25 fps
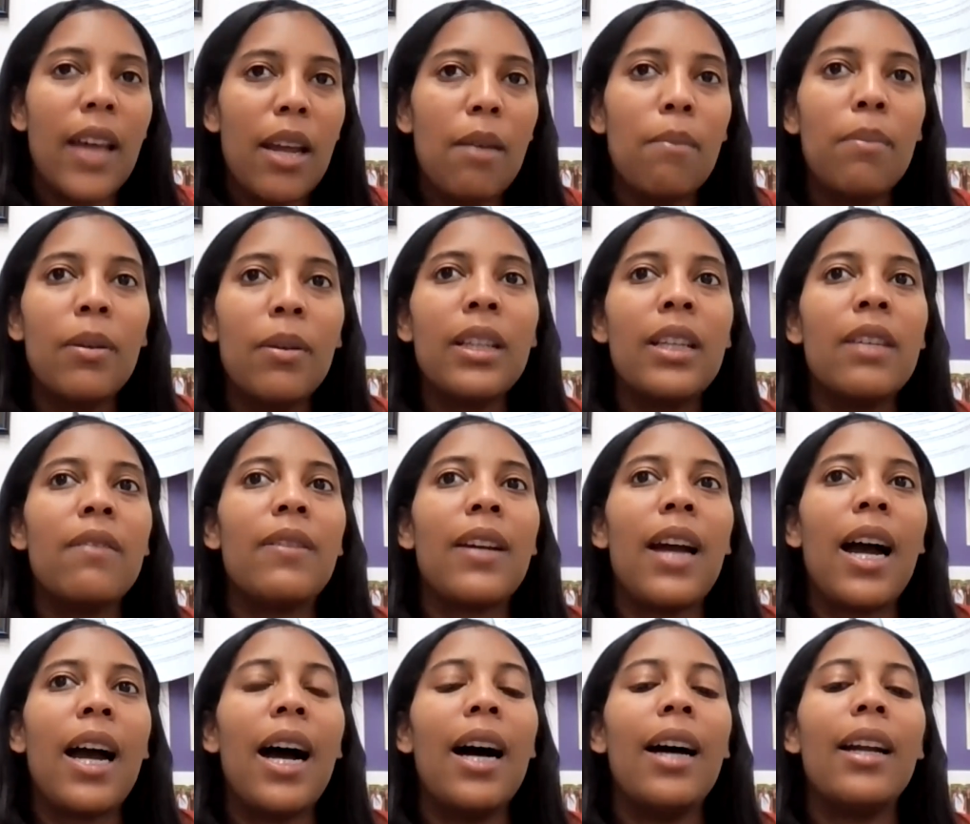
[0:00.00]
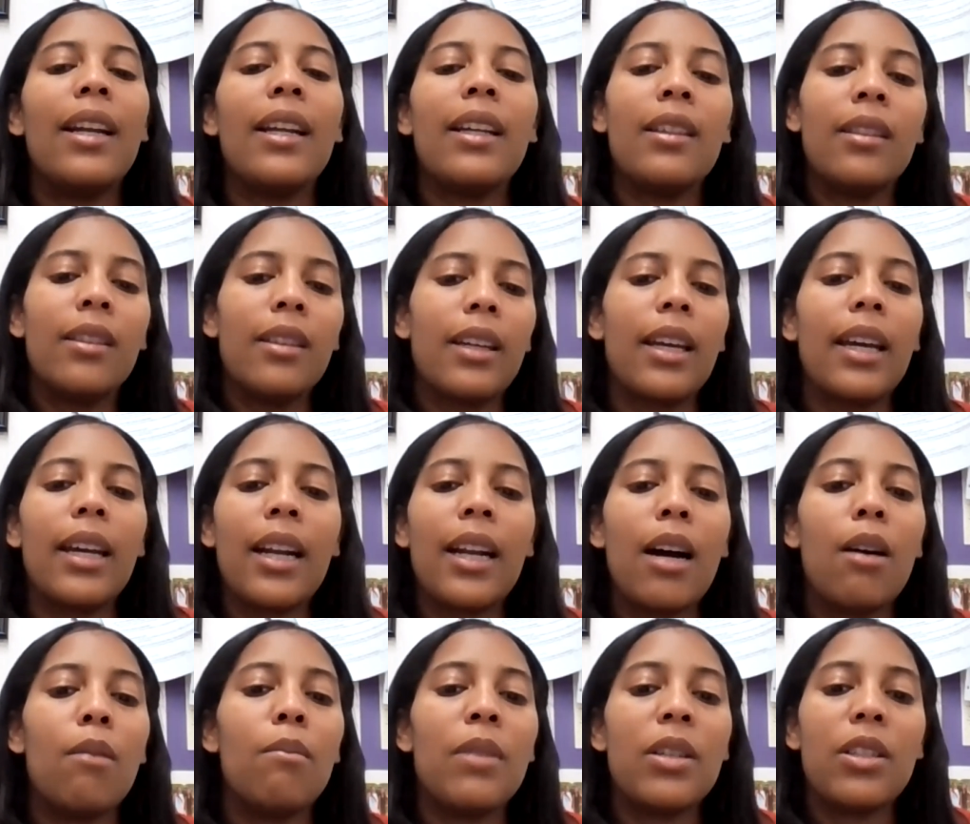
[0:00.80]
they believe God. And look at
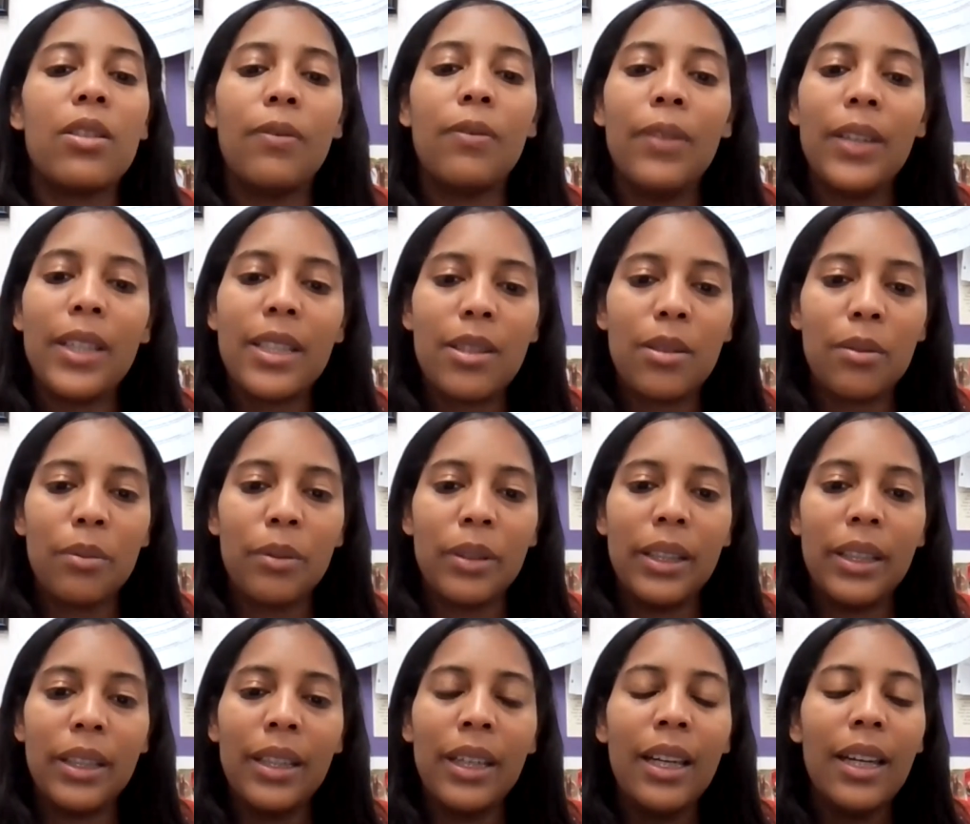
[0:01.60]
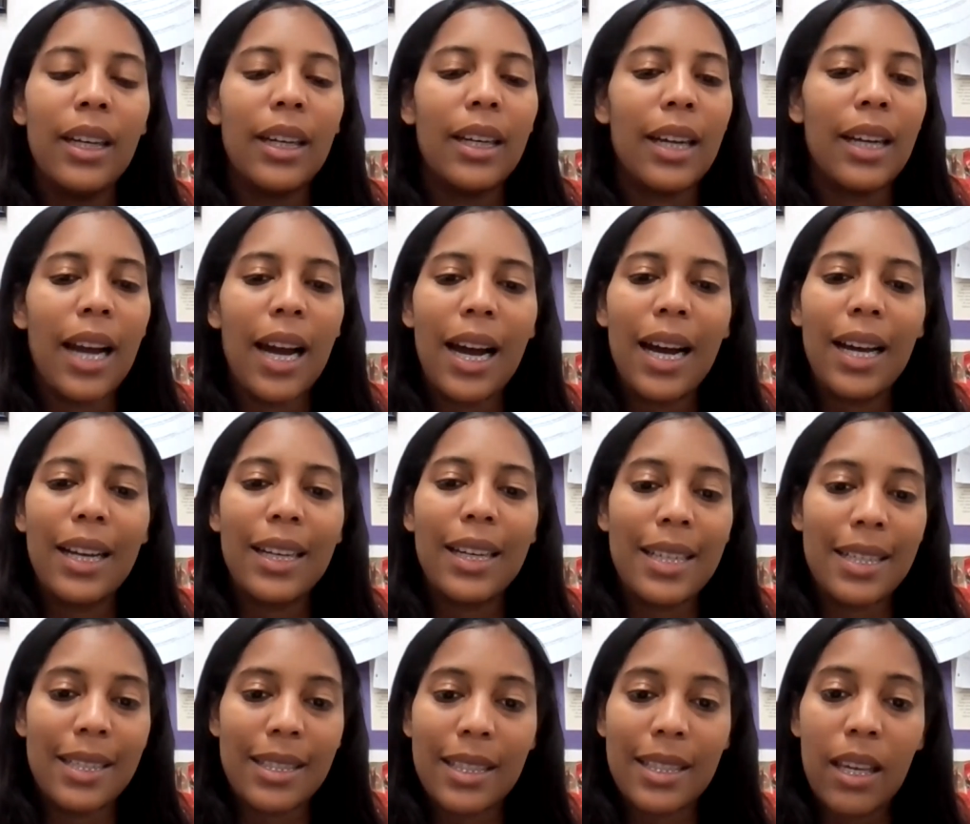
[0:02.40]
how much victory God
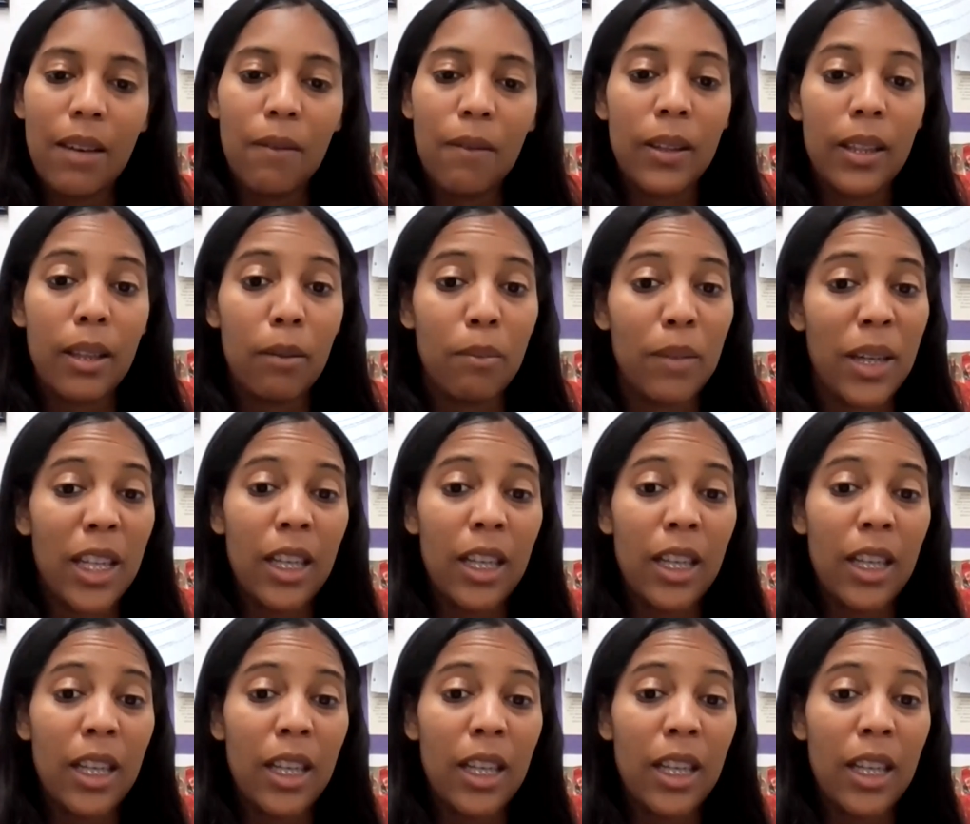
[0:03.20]
is giving them.